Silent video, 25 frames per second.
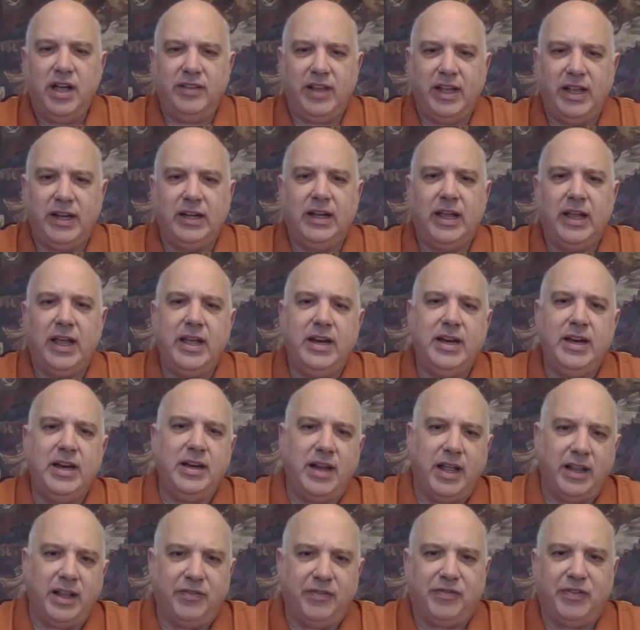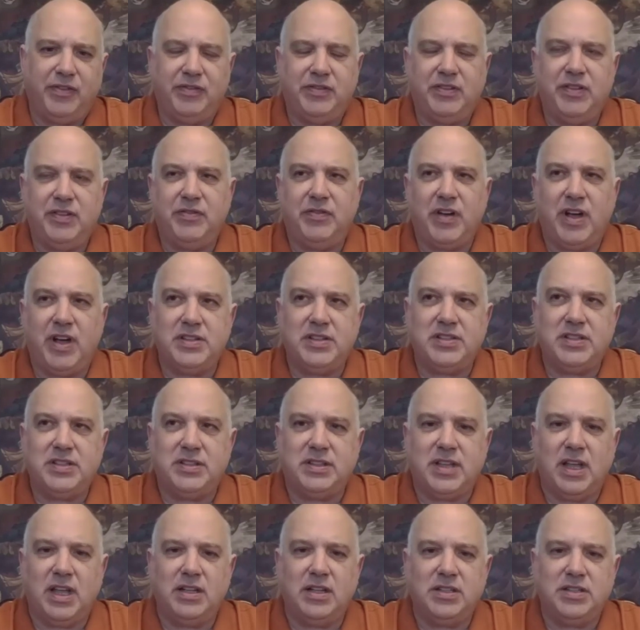and that'll add another
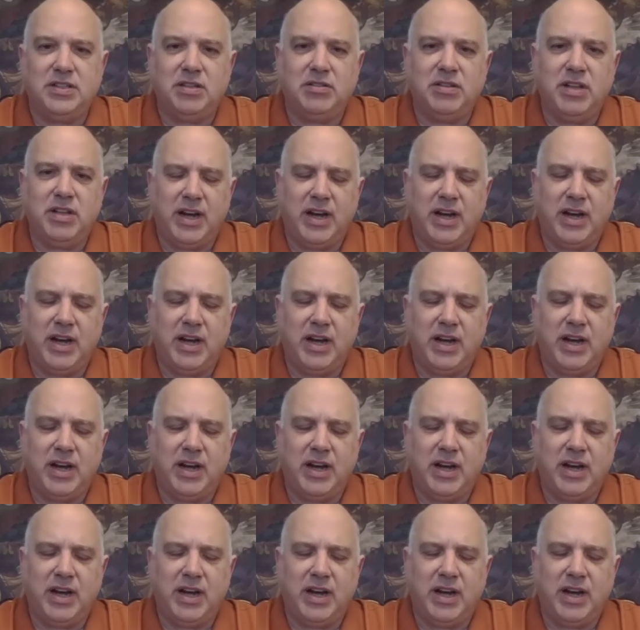50,000 tons.